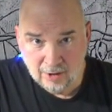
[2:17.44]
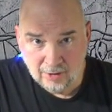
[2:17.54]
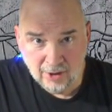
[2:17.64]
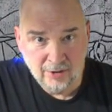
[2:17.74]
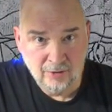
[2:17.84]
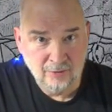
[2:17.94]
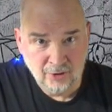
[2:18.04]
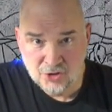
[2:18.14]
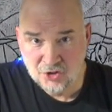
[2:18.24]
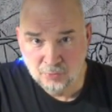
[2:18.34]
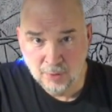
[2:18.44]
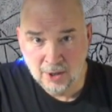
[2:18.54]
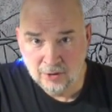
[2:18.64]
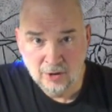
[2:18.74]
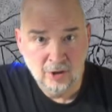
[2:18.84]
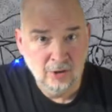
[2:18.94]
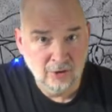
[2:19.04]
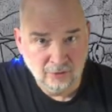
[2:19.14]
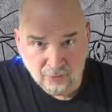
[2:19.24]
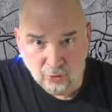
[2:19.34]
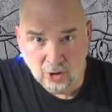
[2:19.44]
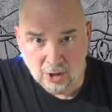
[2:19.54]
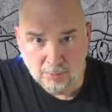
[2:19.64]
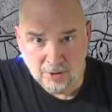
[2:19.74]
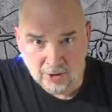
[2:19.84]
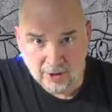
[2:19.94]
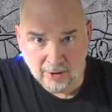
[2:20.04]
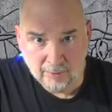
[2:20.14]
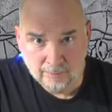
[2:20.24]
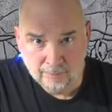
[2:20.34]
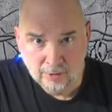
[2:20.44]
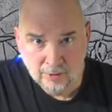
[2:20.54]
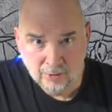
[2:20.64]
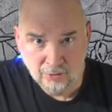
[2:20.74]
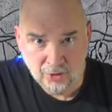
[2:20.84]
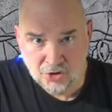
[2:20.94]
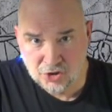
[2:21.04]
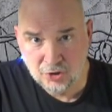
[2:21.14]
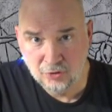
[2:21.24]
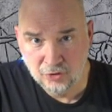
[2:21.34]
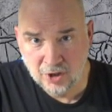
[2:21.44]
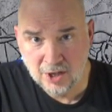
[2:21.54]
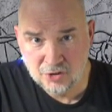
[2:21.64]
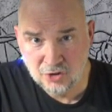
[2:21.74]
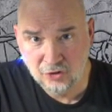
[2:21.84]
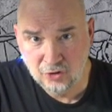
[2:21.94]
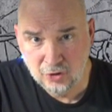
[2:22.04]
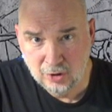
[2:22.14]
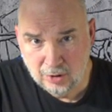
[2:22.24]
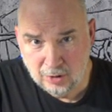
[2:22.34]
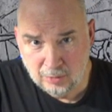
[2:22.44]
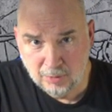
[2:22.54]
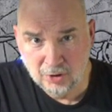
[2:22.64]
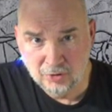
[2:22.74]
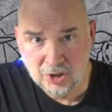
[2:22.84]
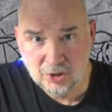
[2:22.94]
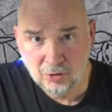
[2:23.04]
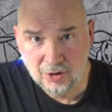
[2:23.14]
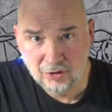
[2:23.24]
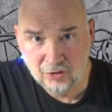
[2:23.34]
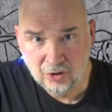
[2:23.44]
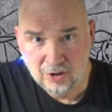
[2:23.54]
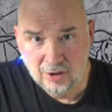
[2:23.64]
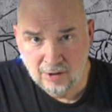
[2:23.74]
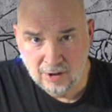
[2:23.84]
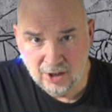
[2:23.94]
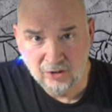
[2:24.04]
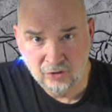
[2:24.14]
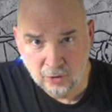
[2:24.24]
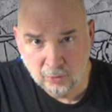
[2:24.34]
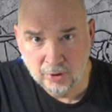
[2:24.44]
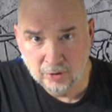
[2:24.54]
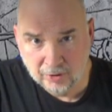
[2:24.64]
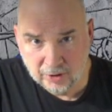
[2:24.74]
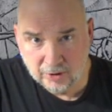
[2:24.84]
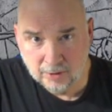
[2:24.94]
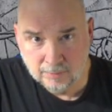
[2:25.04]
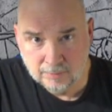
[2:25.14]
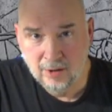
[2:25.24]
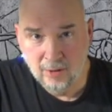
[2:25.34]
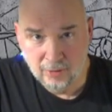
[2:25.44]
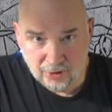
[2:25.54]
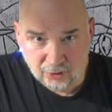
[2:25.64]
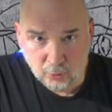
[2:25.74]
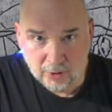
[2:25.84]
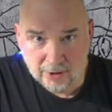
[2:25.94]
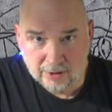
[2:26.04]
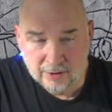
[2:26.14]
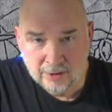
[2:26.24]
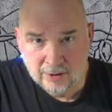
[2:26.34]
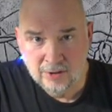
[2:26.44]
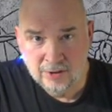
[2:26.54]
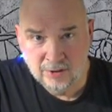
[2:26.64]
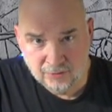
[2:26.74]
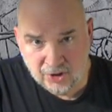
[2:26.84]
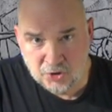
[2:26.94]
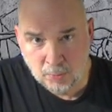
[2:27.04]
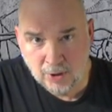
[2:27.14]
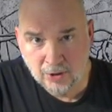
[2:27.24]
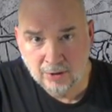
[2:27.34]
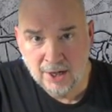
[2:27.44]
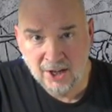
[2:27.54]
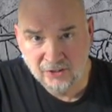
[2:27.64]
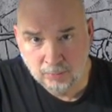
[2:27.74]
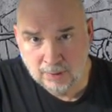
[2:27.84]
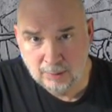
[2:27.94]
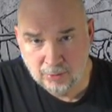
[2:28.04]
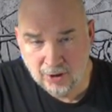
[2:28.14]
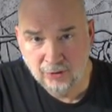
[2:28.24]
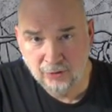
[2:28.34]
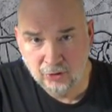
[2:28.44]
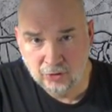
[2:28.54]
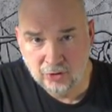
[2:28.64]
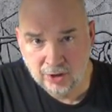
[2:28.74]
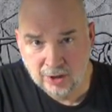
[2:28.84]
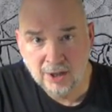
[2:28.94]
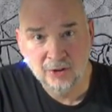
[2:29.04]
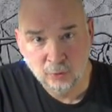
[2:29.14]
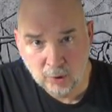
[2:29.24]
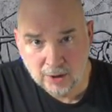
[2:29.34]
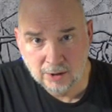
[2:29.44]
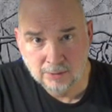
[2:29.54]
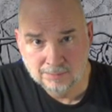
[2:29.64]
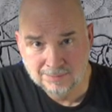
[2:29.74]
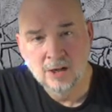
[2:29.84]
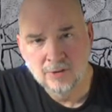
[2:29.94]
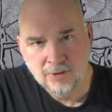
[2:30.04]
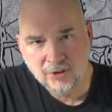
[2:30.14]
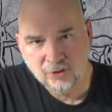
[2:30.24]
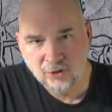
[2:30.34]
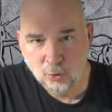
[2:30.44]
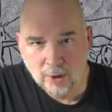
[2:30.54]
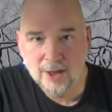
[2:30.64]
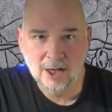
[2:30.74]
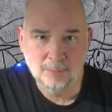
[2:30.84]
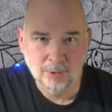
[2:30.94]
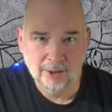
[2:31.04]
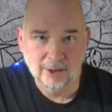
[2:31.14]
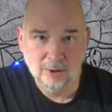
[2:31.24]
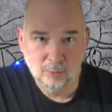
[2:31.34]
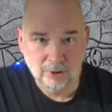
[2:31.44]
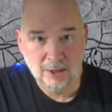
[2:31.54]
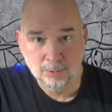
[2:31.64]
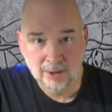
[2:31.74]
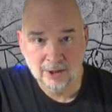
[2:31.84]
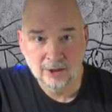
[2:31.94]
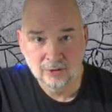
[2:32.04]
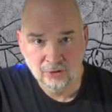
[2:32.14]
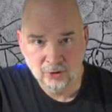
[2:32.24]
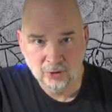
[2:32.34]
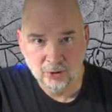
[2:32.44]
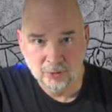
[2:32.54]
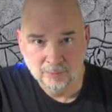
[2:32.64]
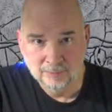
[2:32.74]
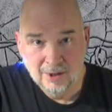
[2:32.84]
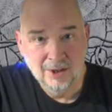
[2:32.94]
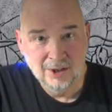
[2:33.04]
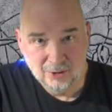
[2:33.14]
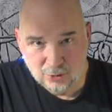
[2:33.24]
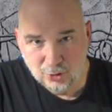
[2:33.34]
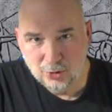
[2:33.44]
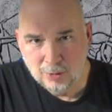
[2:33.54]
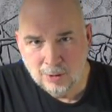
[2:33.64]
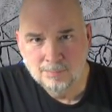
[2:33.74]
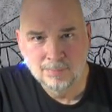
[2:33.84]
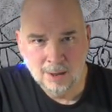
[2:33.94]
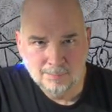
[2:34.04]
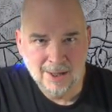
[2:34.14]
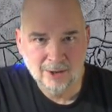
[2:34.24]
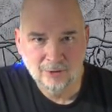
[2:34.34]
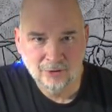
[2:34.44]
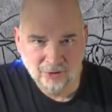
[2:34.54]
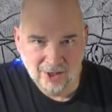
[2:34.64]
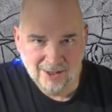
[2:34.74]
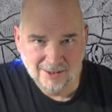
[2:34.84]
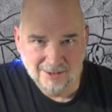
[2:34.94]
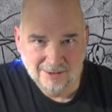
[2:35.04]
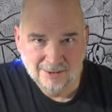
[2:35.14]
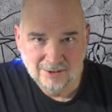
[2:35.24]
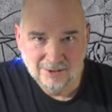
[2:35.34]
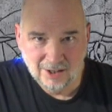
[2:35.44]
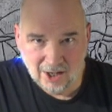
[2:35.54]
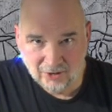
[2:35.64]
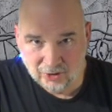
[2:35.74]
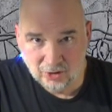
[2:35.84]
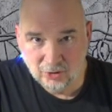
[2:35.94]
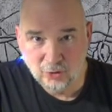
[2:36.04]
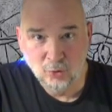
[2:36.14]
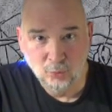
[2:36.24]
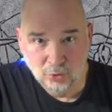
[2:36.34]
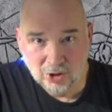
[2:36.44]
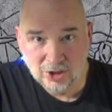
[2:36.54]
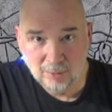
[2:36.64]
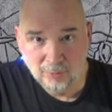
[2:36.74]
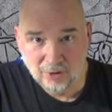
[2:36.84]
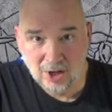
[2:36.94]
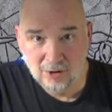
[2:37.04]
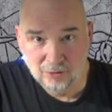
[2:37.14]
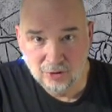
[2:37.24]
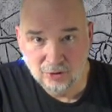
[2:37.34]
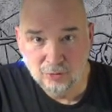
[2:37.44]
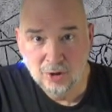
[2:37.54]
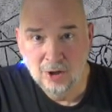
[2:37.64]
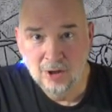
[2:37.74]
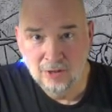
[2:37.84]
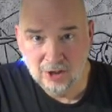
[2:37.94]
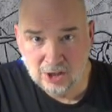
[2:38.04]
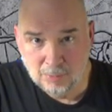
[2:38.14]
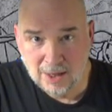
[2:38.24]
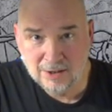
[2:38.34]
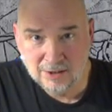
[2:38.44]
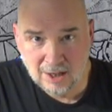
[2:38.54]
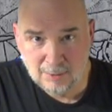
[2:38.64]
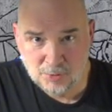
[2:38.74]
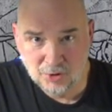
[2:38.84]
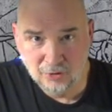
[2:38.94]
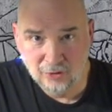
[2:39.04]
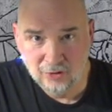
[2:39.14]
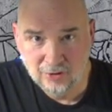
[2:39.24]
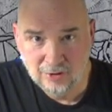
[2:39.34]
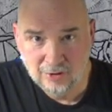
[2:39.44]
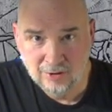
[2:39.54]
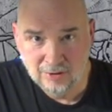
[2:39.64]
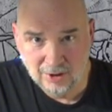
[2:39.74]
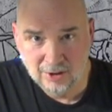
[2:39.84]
then the French have brought their full army there. Those HQs are not just mere decoys, it's the real deal. This way, the French player has to play with uncertainty as well. This is the way I play when I play solo. In true pub battle style, Austerlitz really comes down to the command options that